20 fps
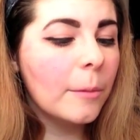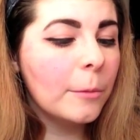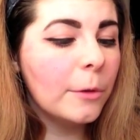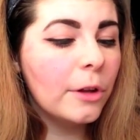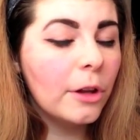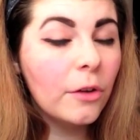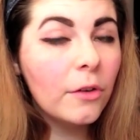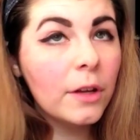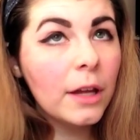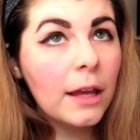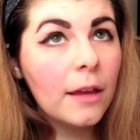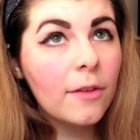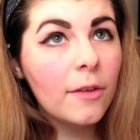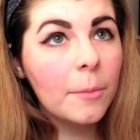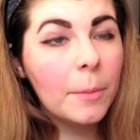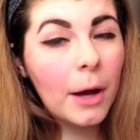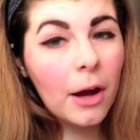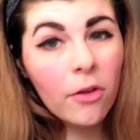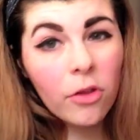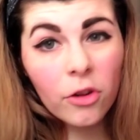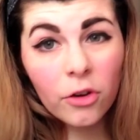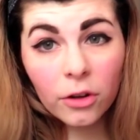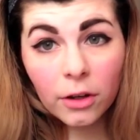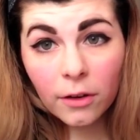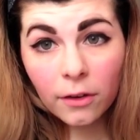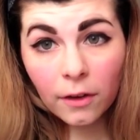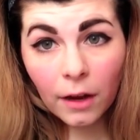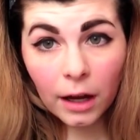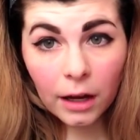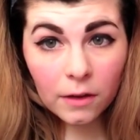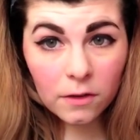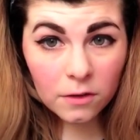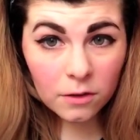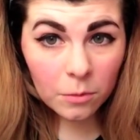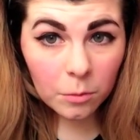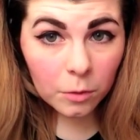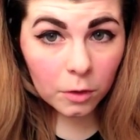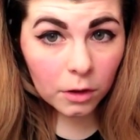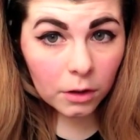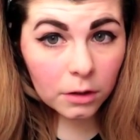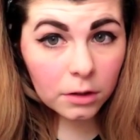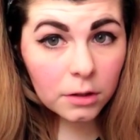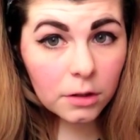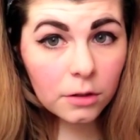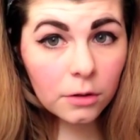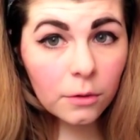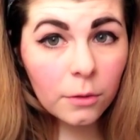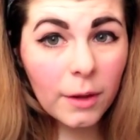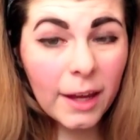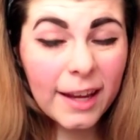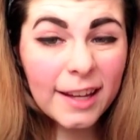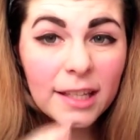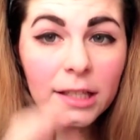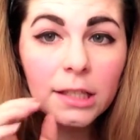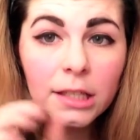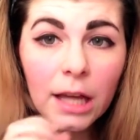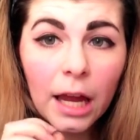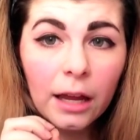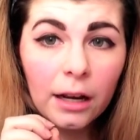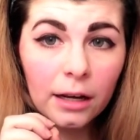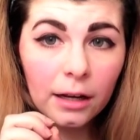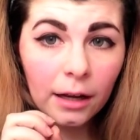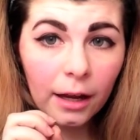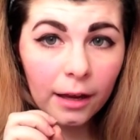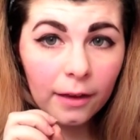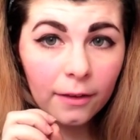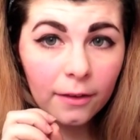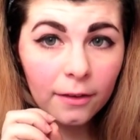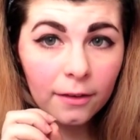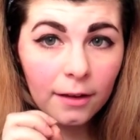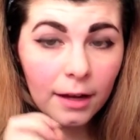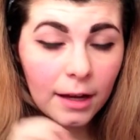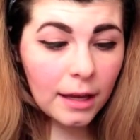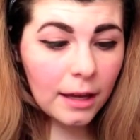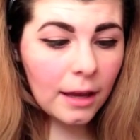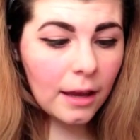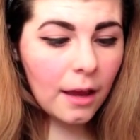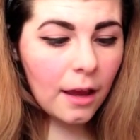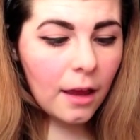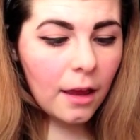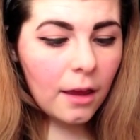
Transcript: Glue needs about 30 seconds or more to like set and get sticky.